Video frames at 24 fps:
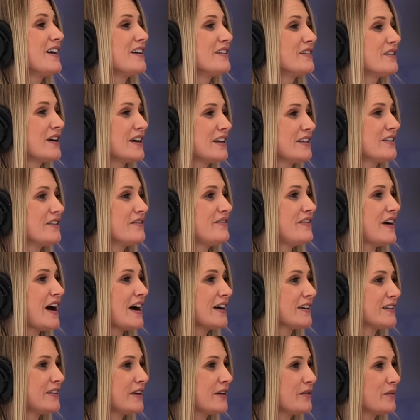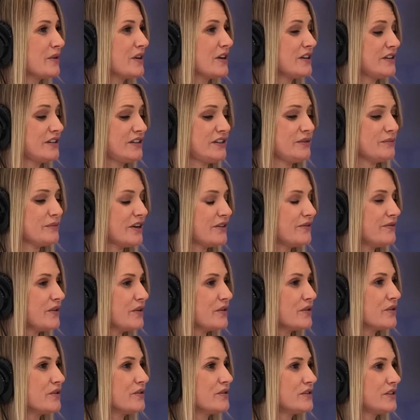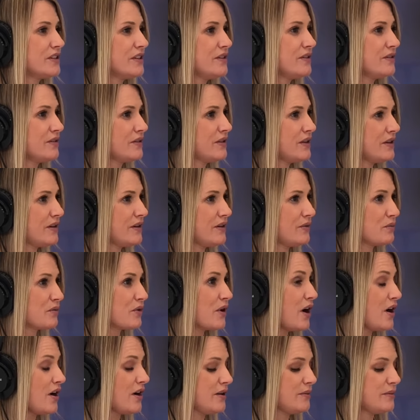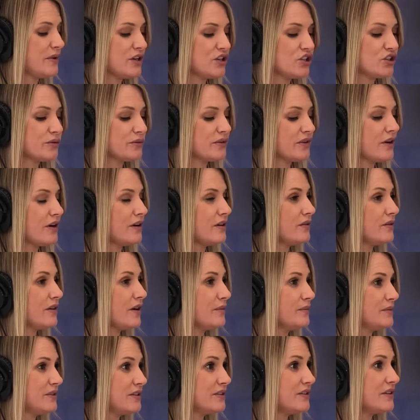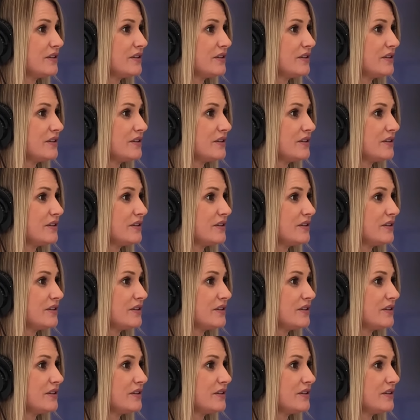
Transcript: I like the fact that when I see my photos, the raw image up to the